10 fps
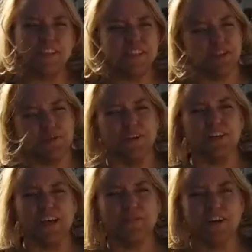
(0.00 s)
this is real
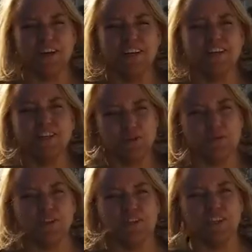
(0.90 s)
life garden. This is
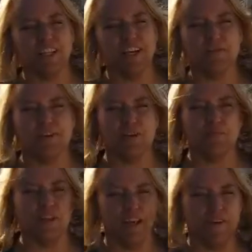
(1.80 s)
what you look like when you
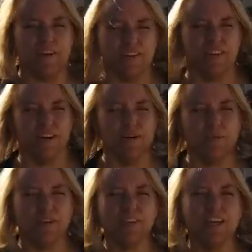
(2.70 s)
play around with
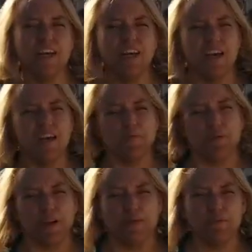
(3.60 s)
compost. But
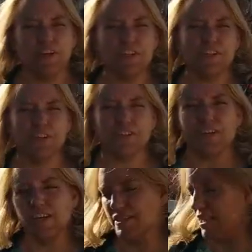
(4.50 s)
what I'm going to do is